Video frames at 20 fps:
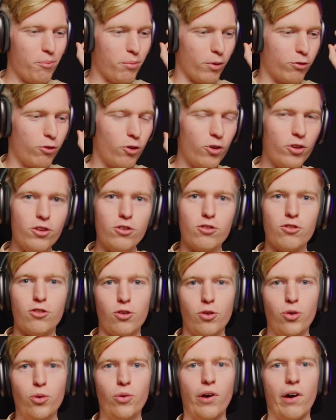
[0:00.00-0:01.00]
before the
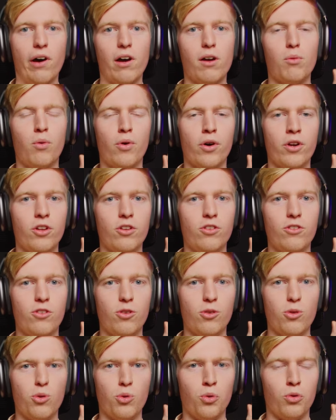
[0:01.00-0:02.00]
shoot, I wanted
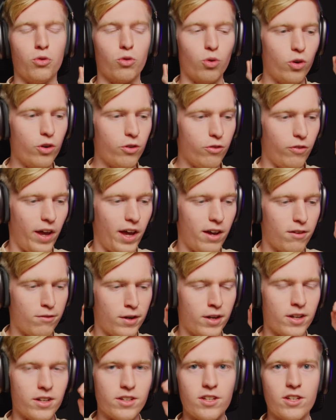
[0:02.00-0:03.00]
to sort of have
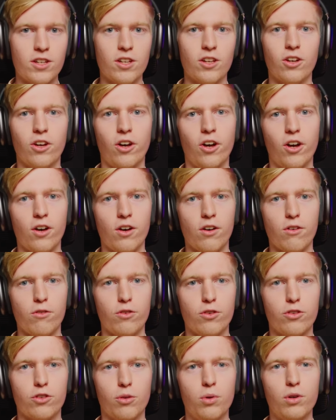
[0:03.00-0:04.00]
an idea
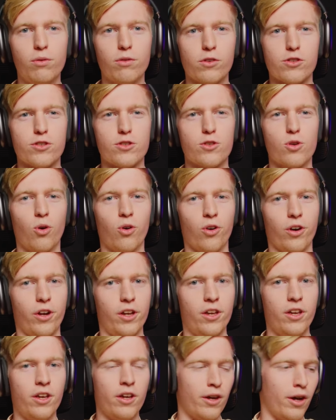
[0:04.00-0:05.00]
of somewhat of a
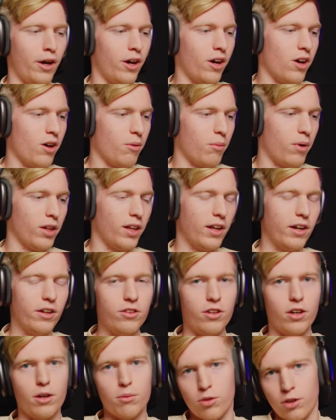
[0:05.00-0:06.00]
story. A lot of
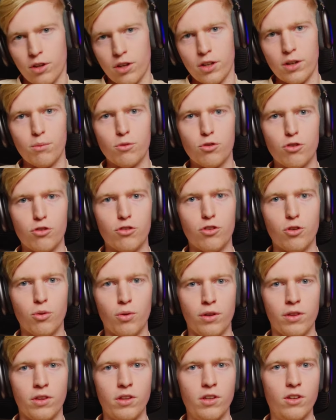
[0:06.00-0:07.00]
times I end up just
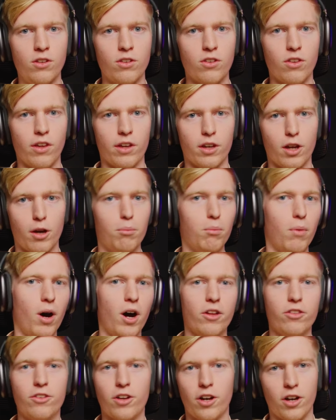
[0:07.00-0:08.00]
doing these like
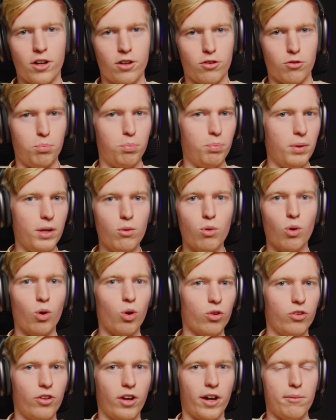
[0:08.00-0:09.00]
montage,
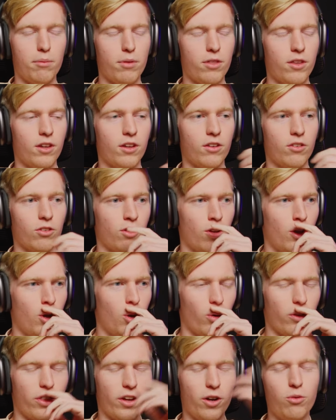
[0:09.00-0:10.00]
B-roll type things
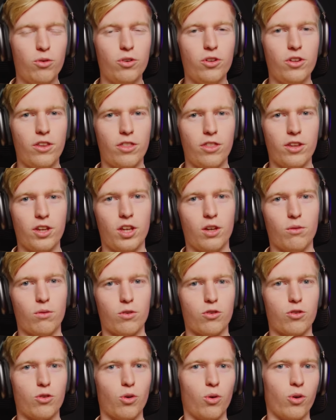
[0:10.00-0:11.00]
without really thinking of
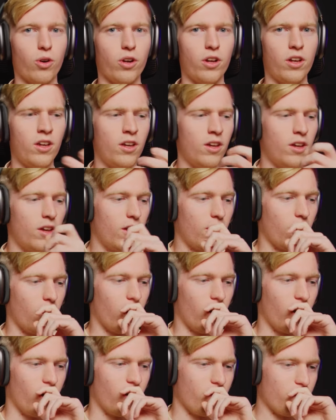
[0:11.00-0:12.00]
a story.
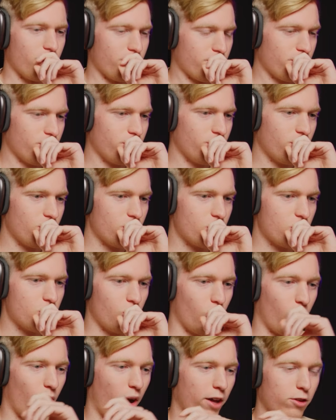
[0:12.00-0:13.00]

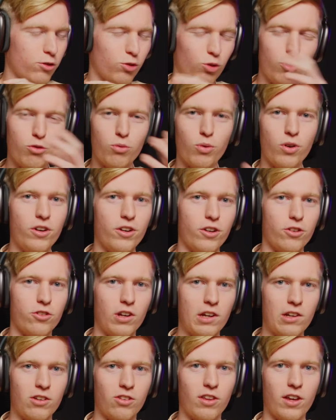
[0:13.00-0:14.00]
So I sort of wanted to
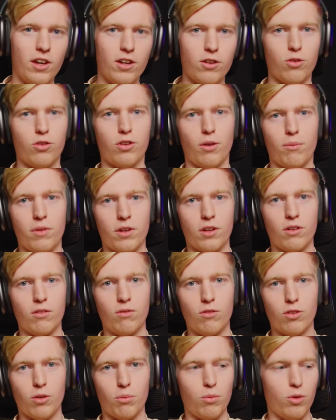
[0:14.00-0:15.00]
change that and do
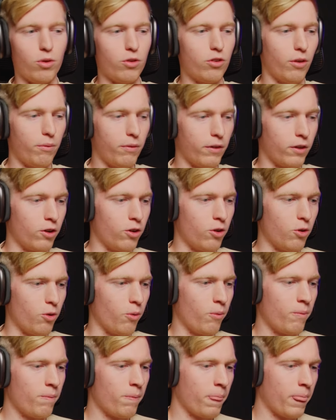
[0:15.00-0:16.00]
something
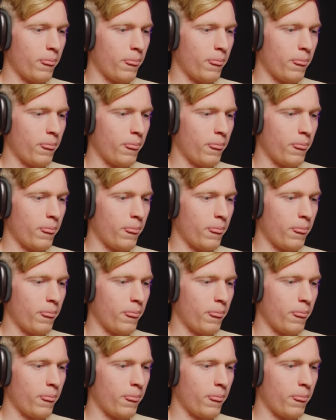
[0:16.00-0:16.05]
new.